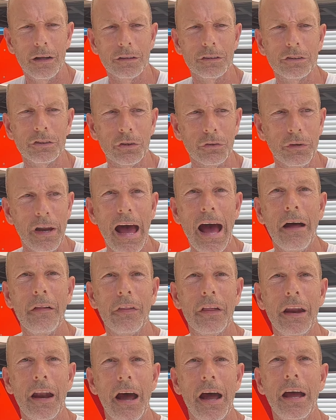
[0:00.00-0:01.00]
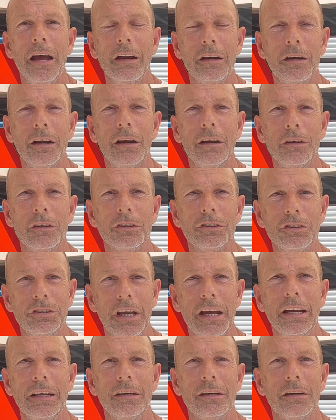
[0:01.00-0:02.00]
So now that I
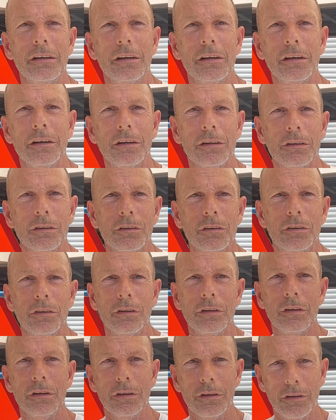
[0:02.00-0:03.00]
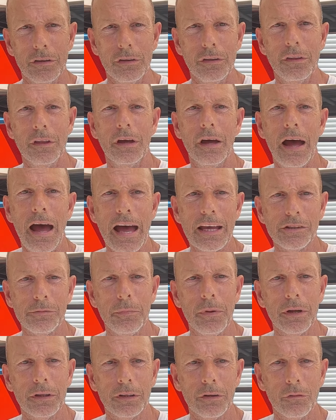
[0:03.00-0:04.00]
understand the
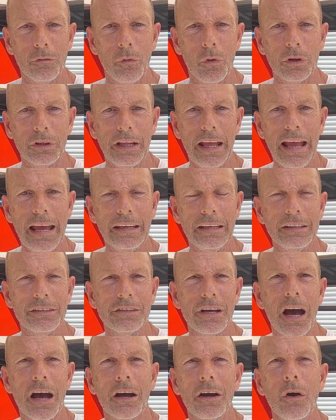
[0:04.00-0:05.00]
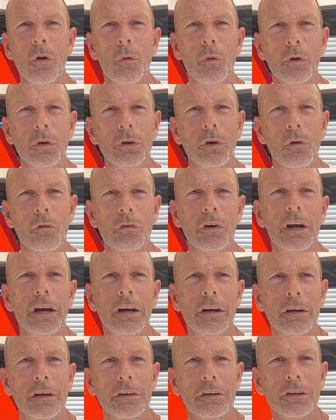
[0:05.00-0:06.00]
aspect of what Kandi's got going over
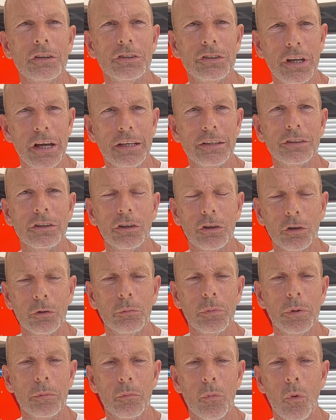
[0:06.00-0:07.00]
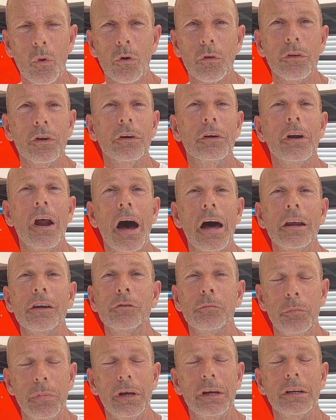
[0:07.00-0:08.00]
here in the States a little bit more, they're not as
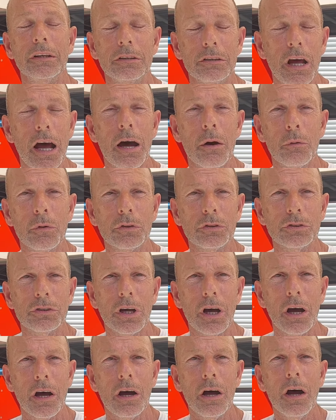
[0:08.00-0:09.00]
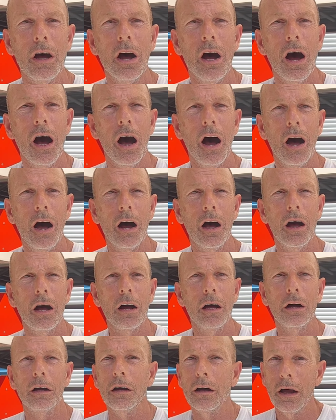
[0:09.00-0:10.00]
big as I
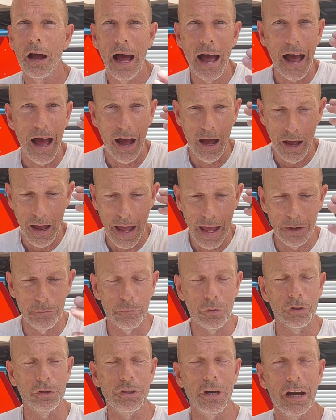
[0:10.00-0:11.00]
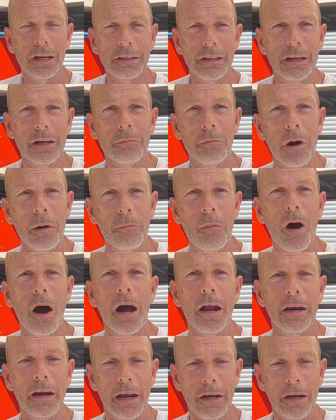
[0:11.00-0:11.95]
had projected in my mind.